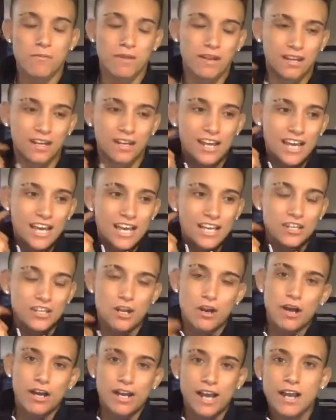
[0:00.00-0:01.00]
And, you
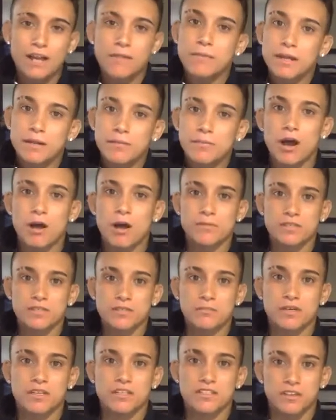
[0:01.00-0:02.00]
know, I kind of made a promise to
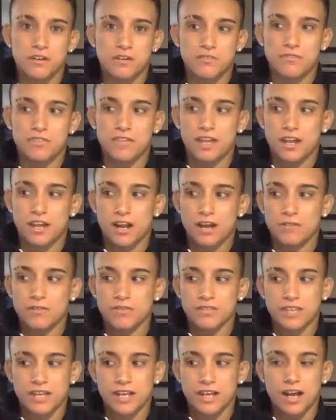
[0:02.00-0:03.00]
myself that I was
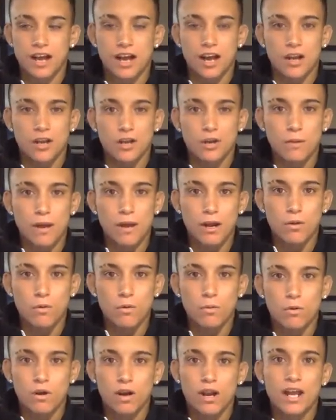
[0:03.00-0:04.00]
like, no matter
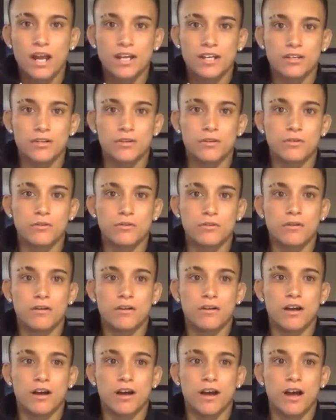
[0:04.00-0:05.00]
what I do,
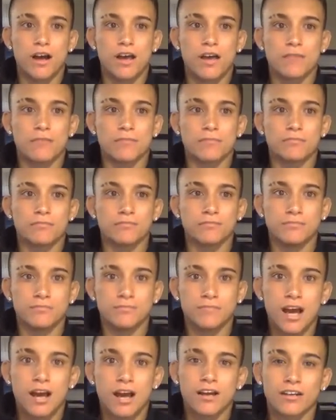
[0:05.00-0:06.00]
I am
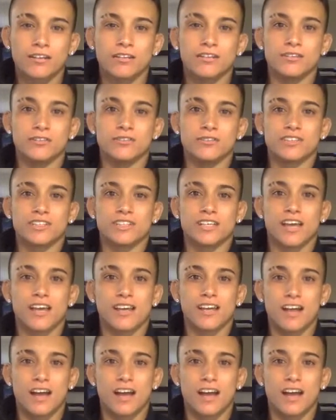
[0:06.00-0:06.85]
not going to lose again.